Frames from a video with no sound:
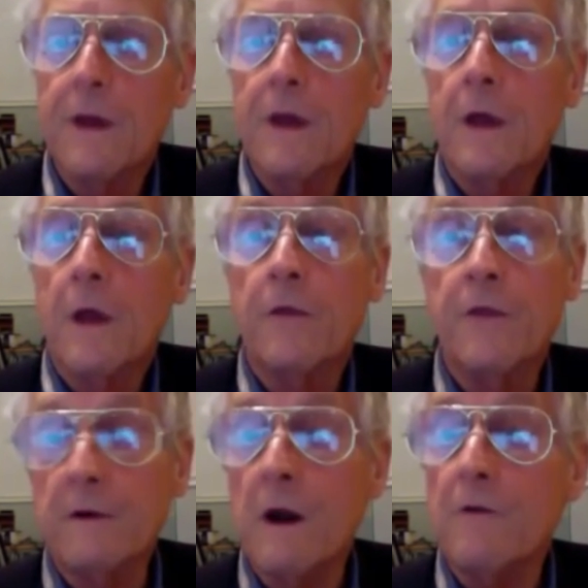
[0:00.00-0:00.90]
"There
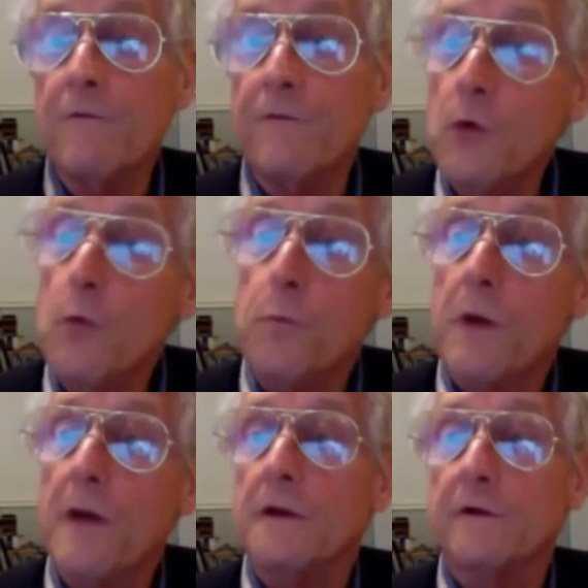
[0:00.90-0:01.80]
are few
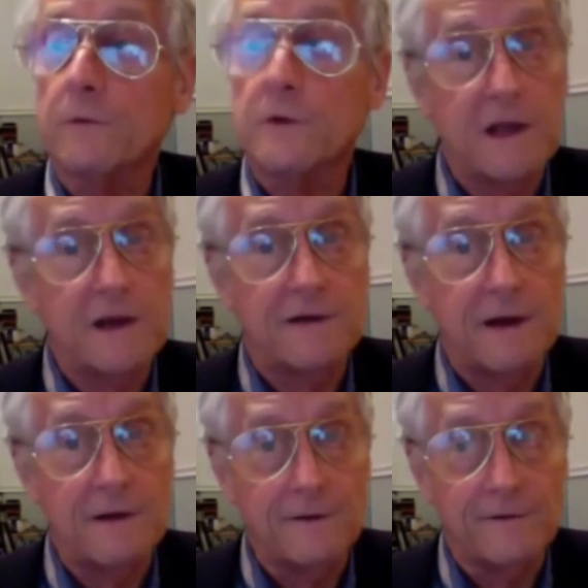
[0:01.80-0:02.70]
products which take Ted
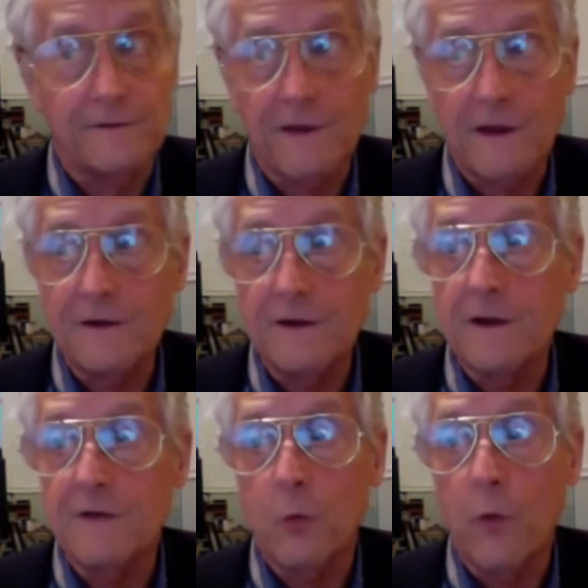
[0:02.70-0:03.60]
Nelson's idea of a
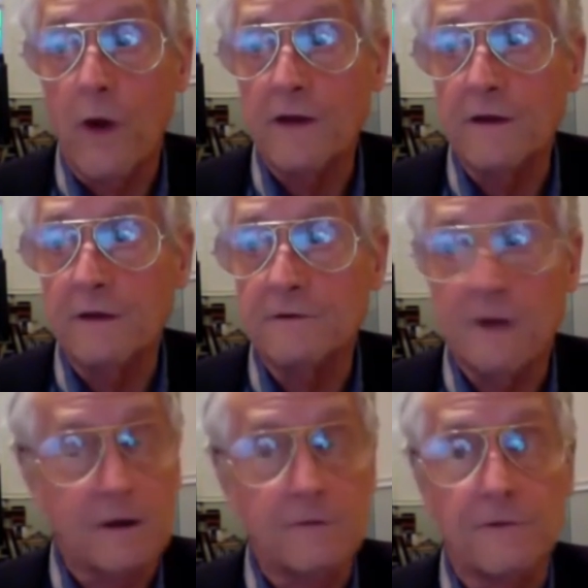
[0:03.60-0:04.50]
wide
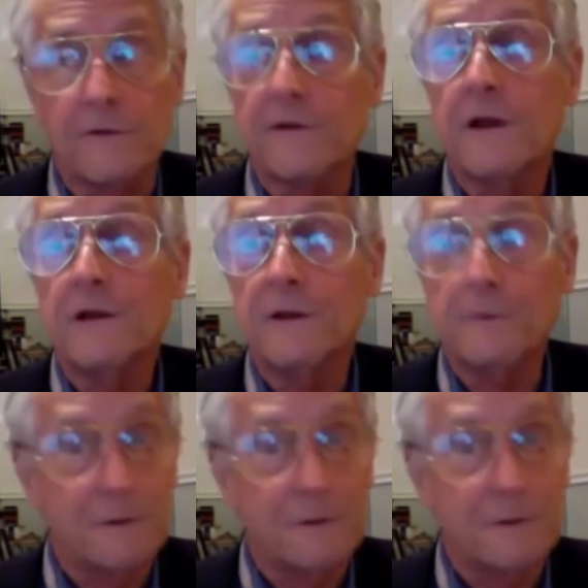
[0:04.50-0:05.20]
docuverse literally,"